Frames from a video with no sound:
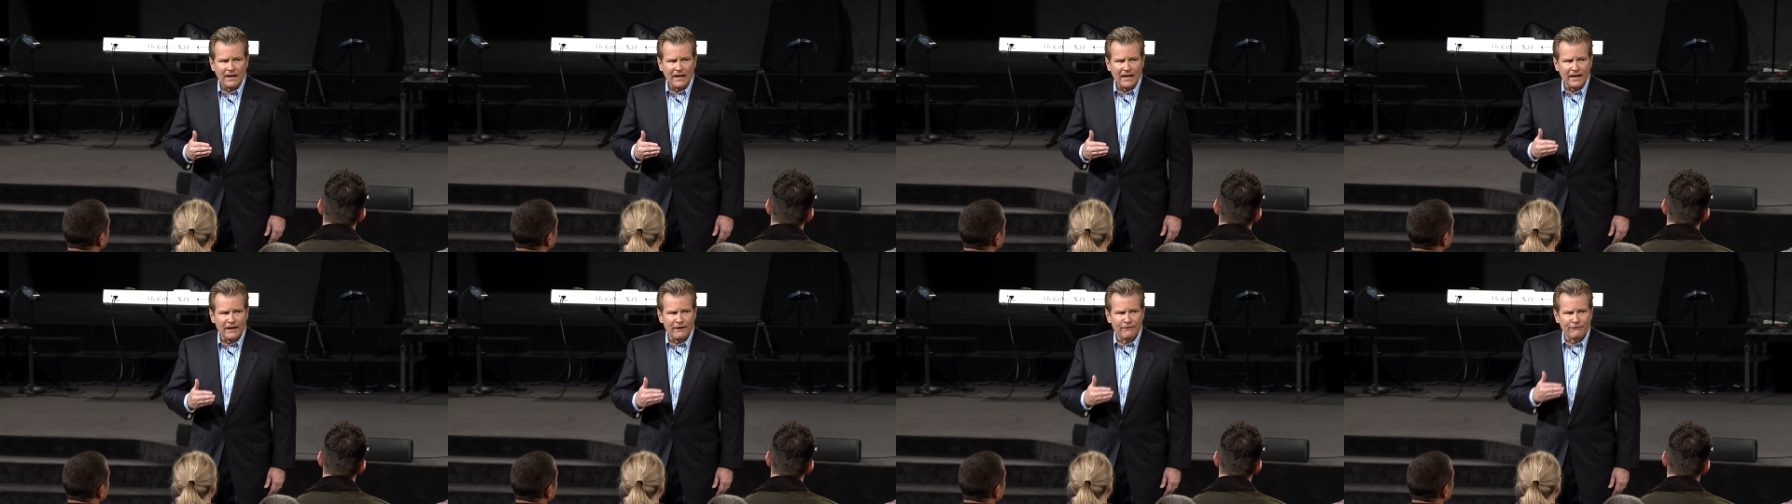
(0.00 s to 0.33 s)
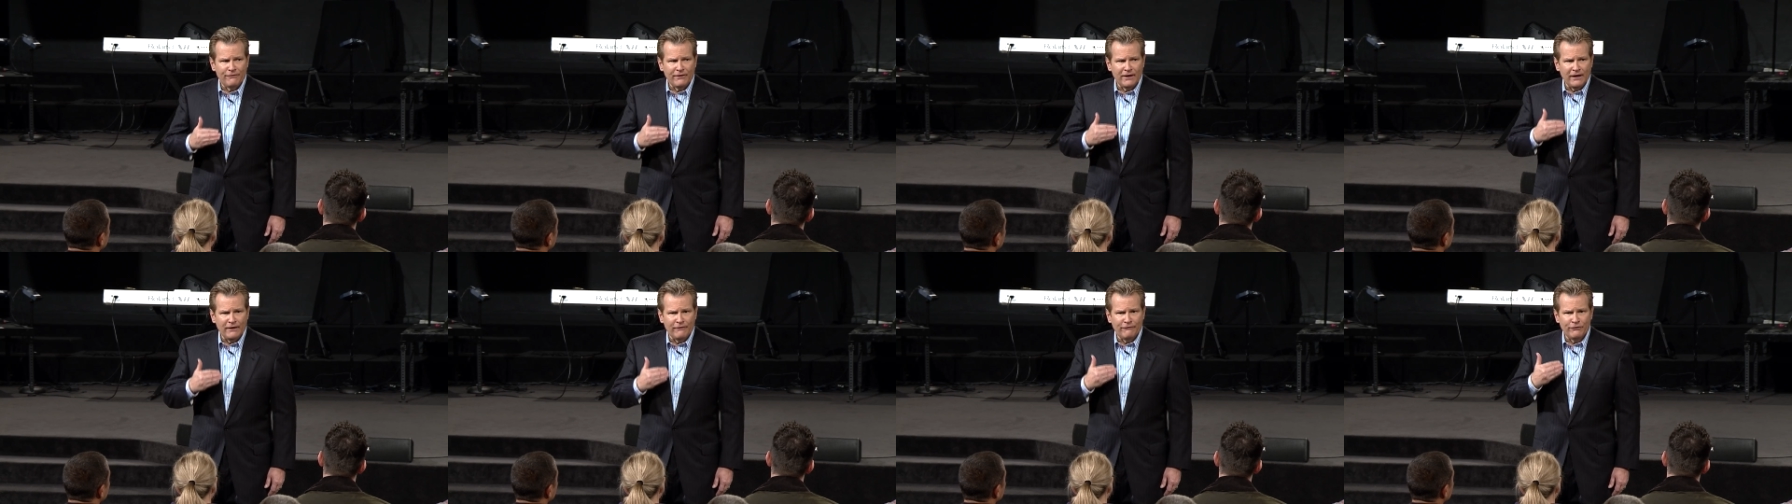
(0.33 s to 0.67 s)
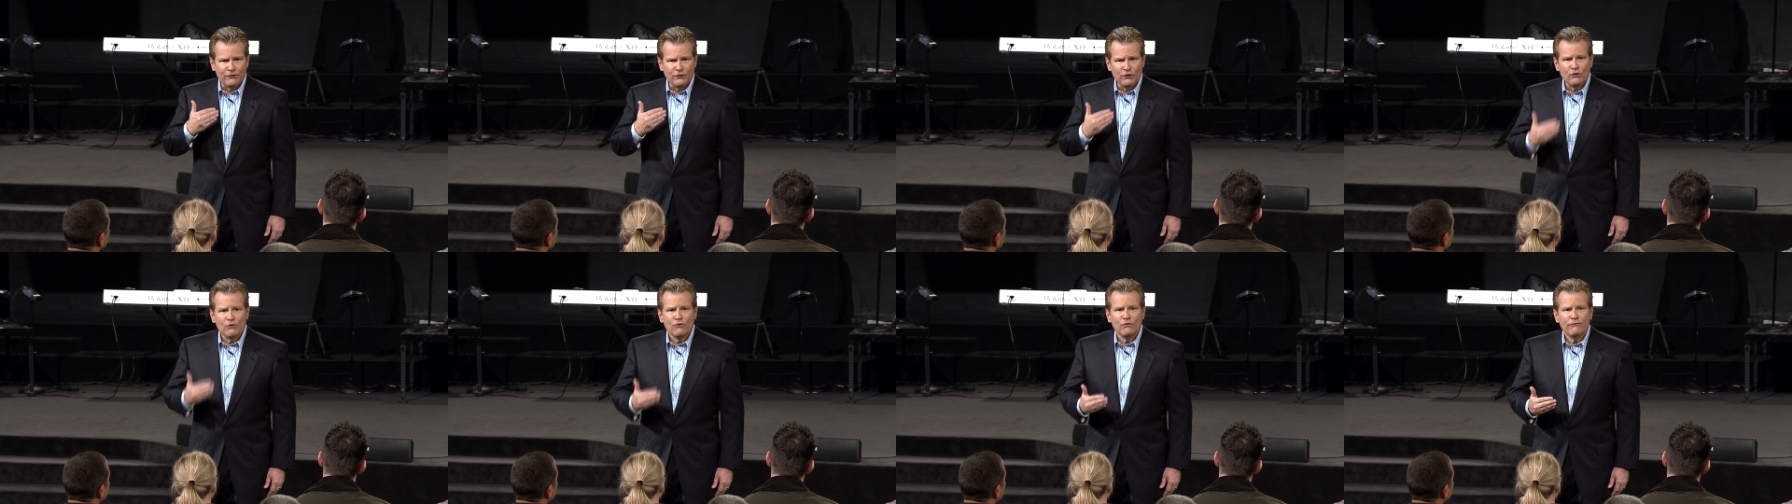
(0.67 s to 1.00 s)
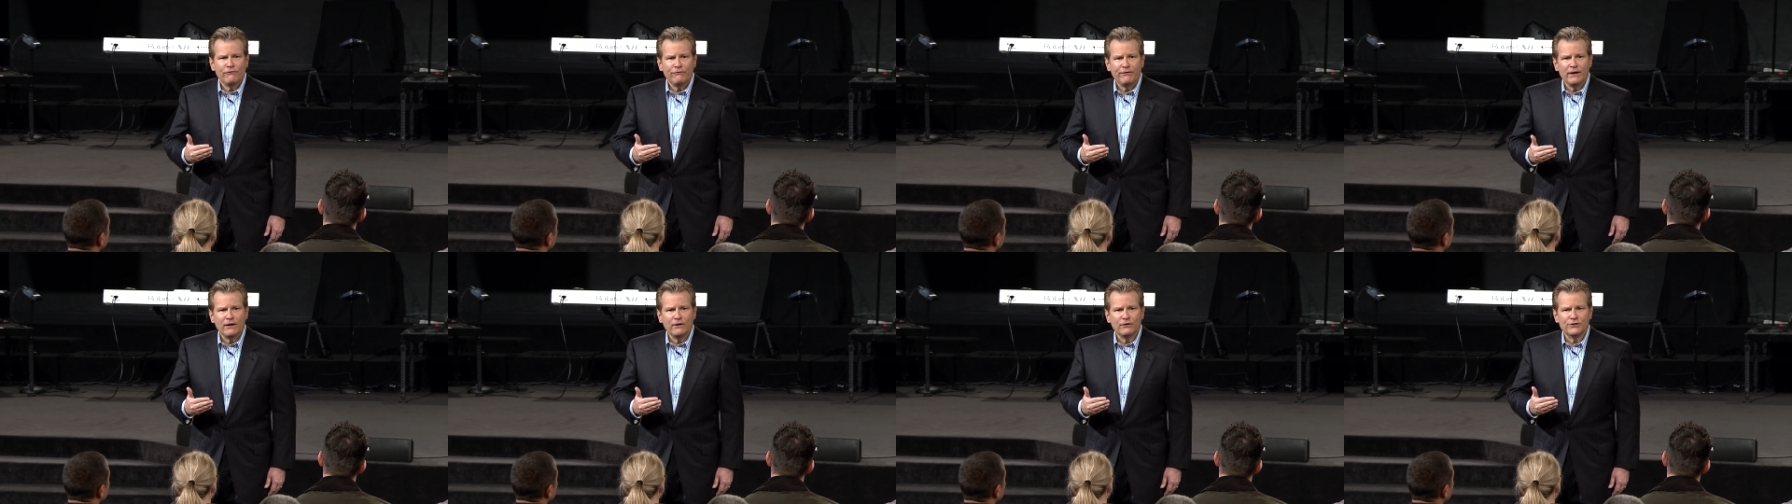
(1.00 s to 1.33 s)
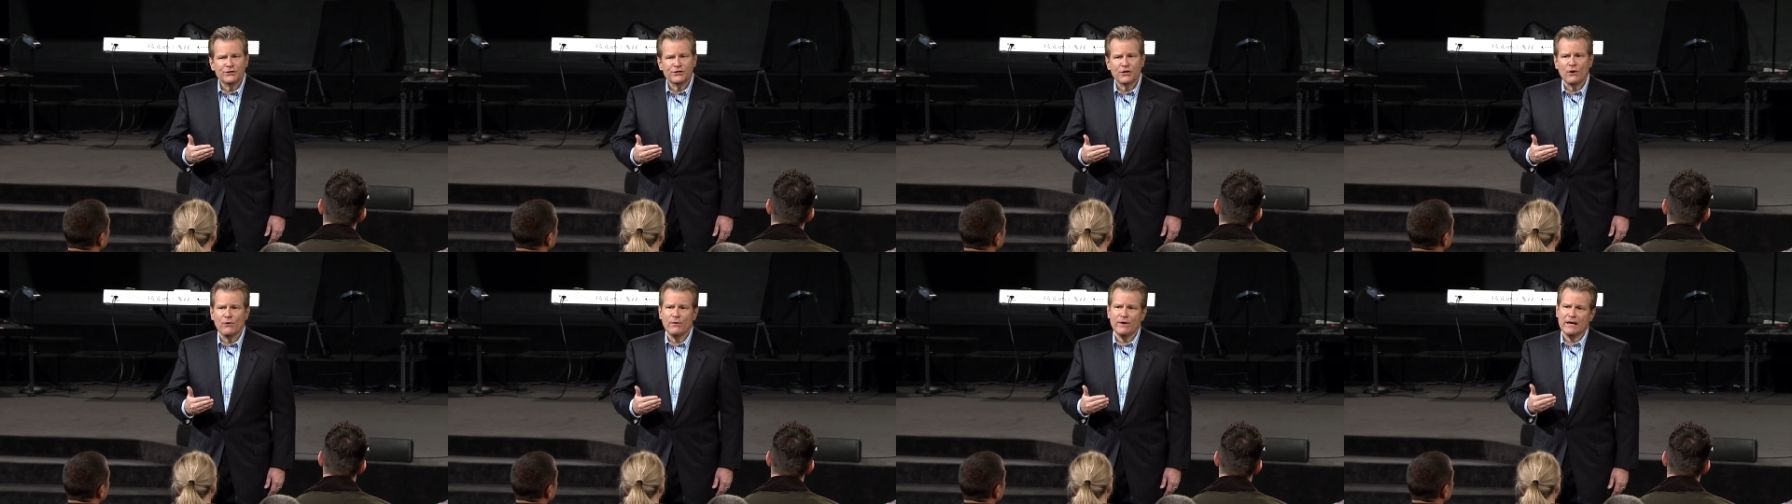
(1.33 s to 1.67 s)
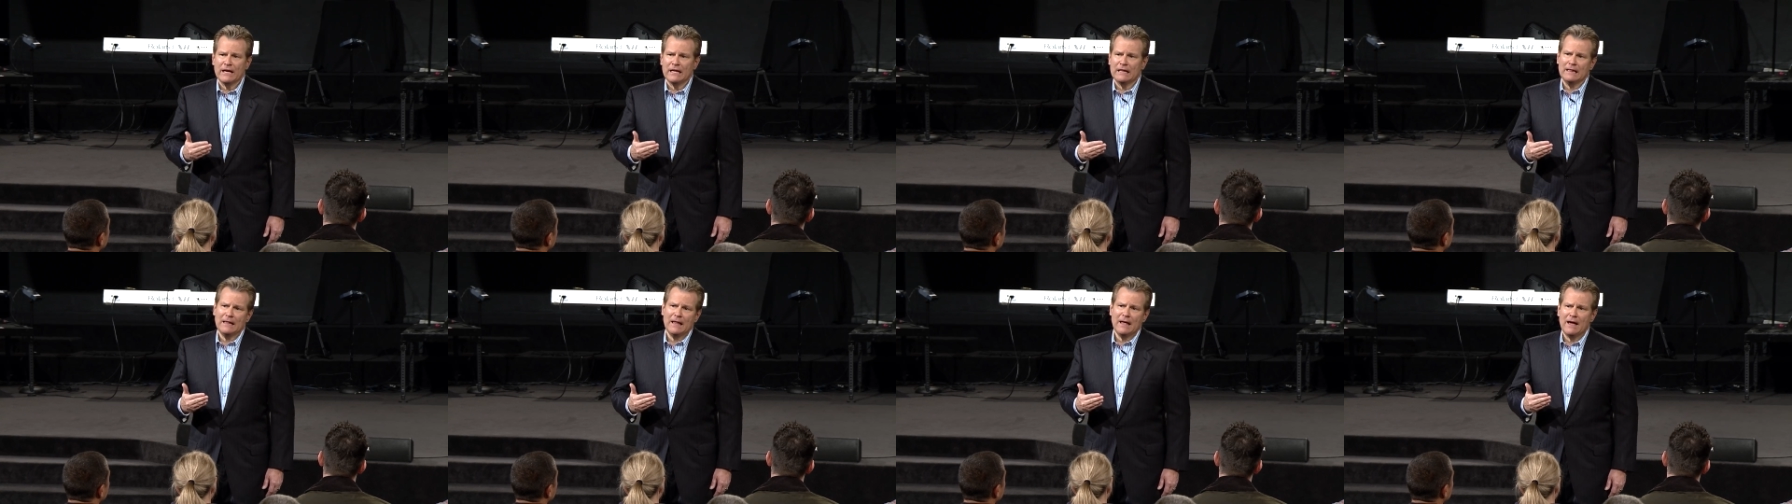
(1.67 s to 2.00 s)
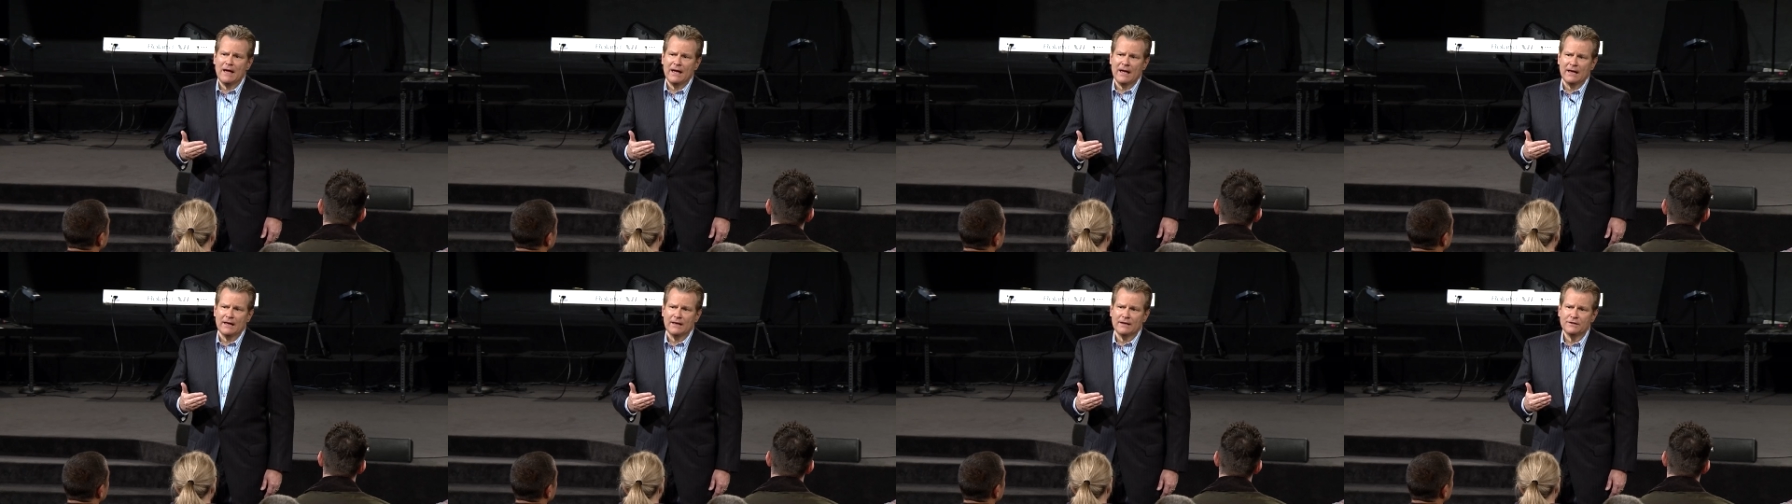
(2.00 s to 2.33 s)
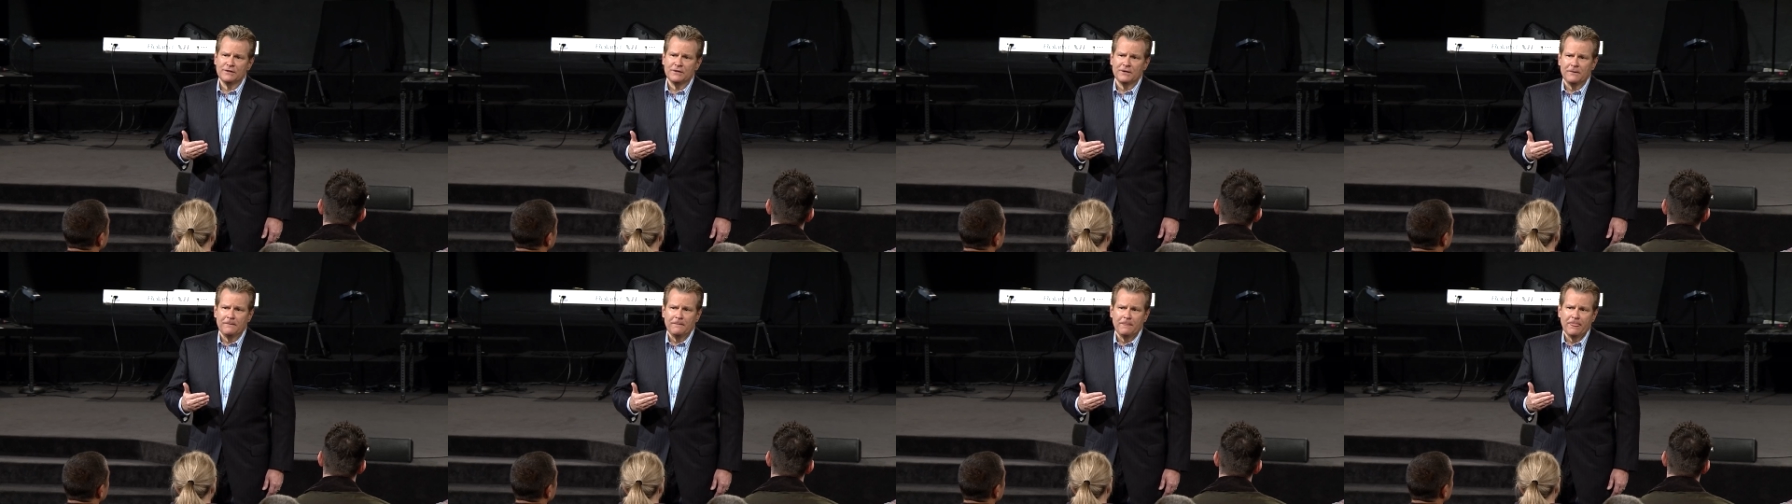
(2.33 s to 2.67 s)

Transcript: If, if you feel so inclined